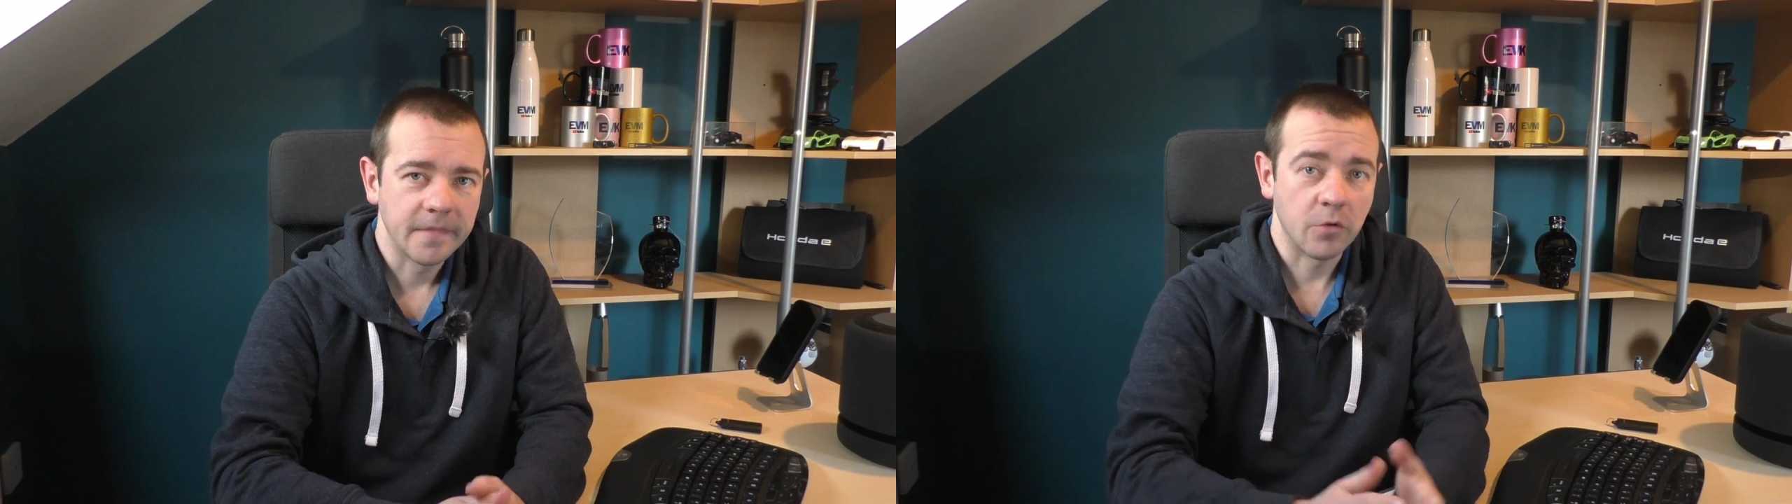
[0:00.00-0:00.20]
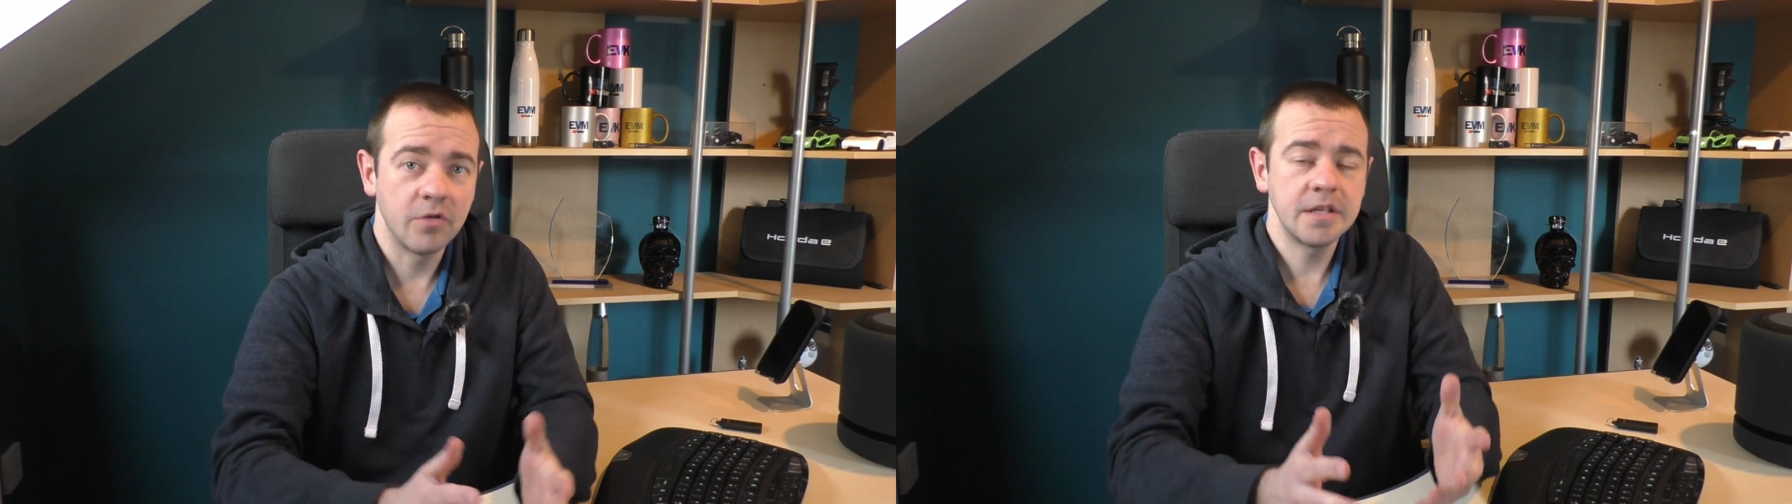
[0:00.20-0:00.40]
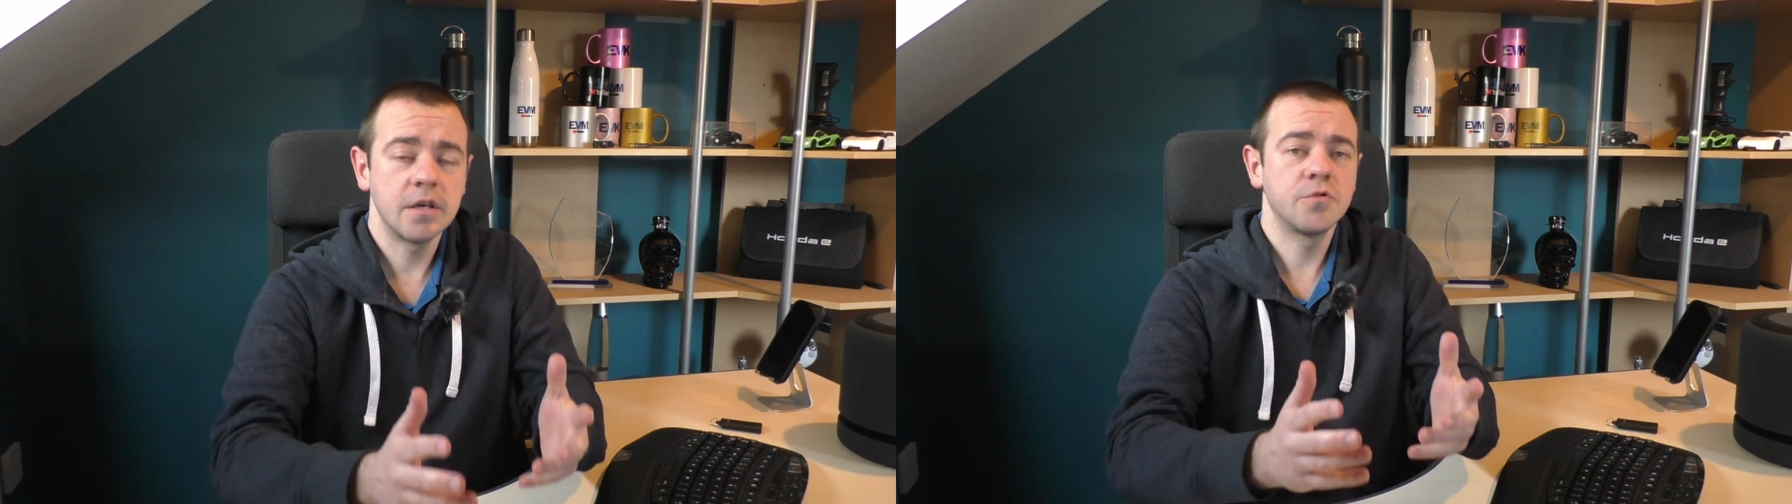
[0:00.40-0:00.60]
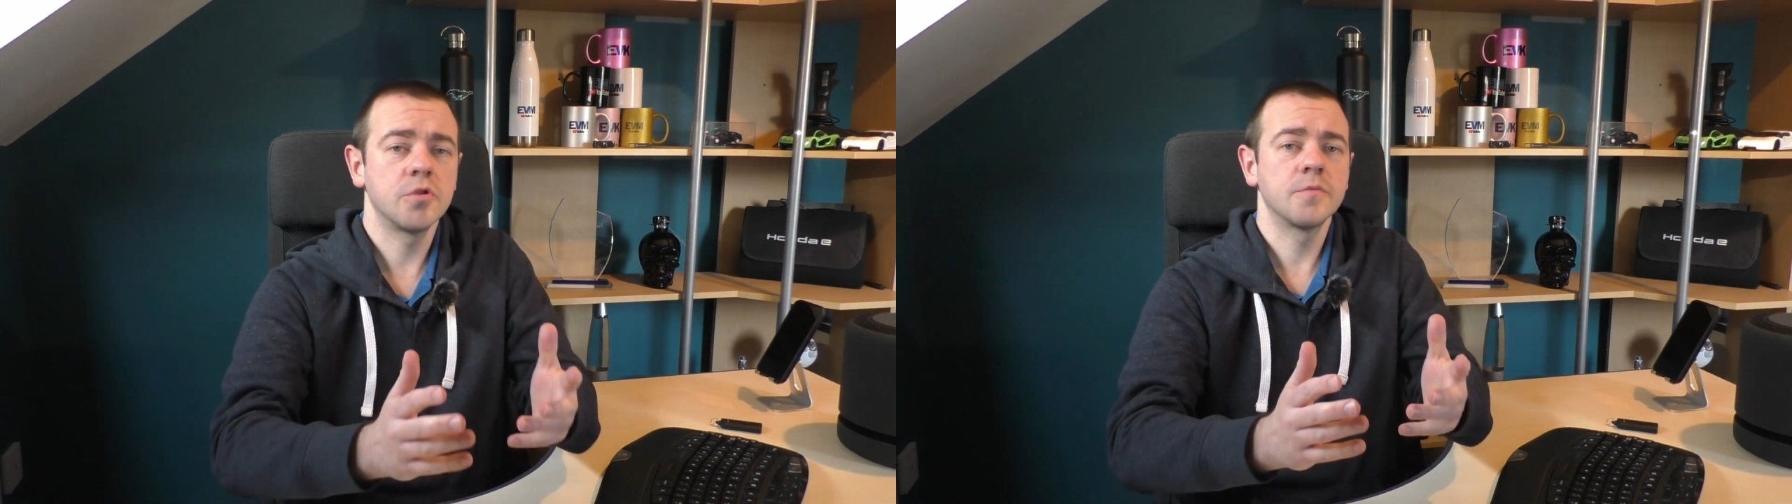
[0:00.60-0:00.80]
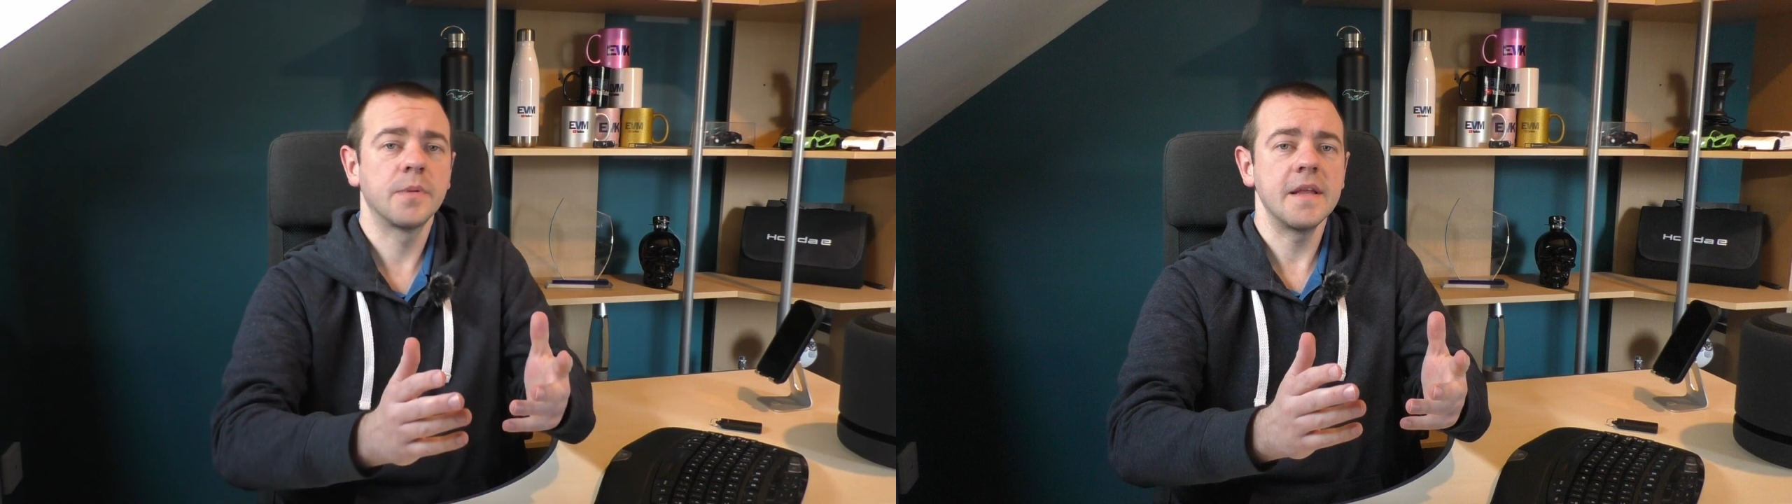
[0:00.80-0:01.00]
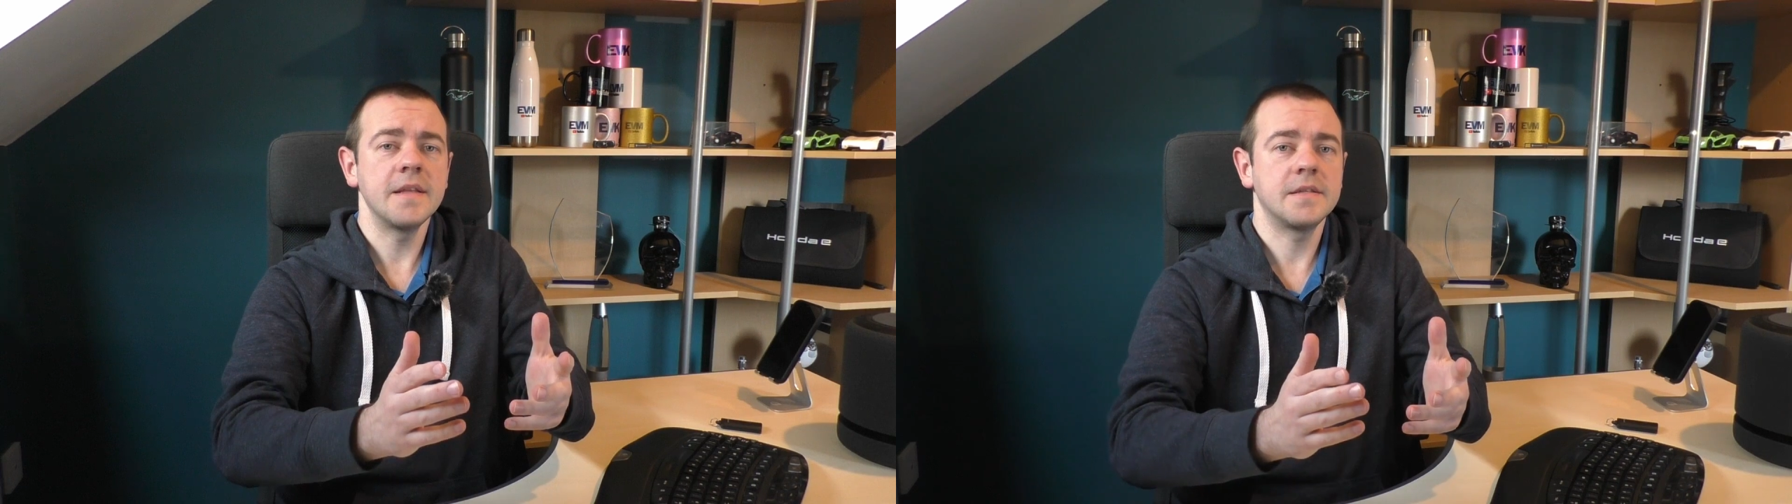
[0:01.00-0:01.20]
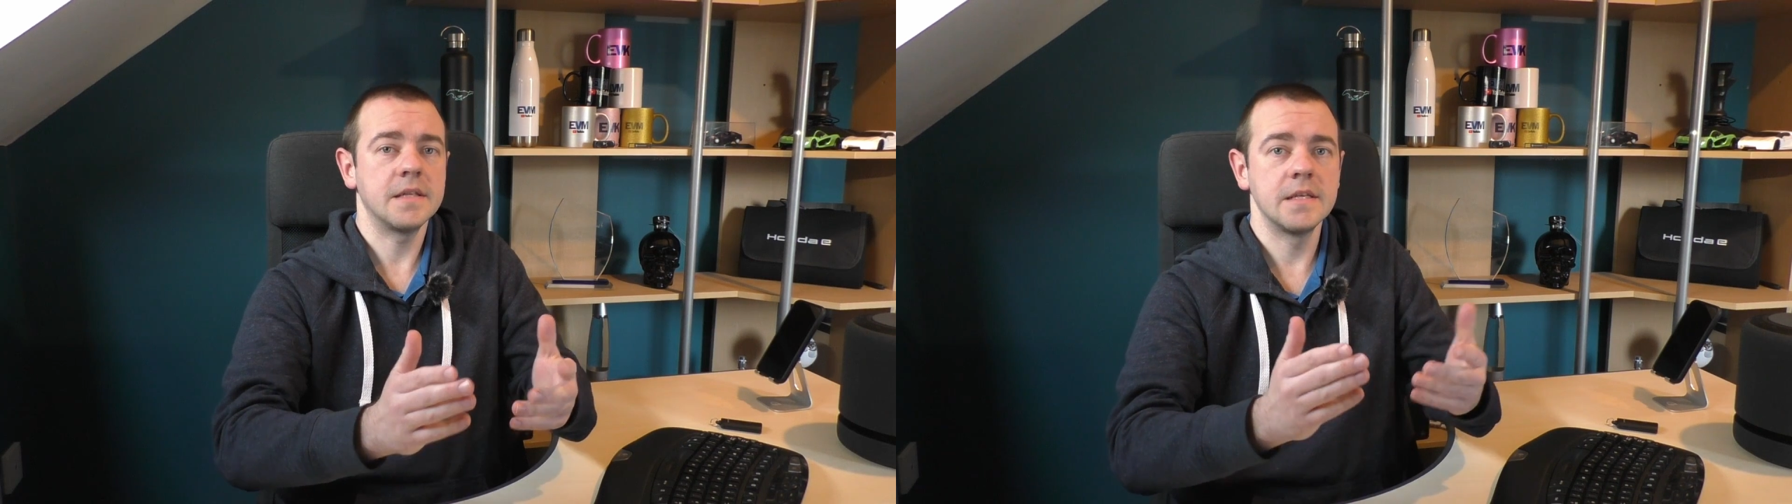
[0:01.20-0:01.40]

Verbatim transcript: Now, the reason I've chosen a playlist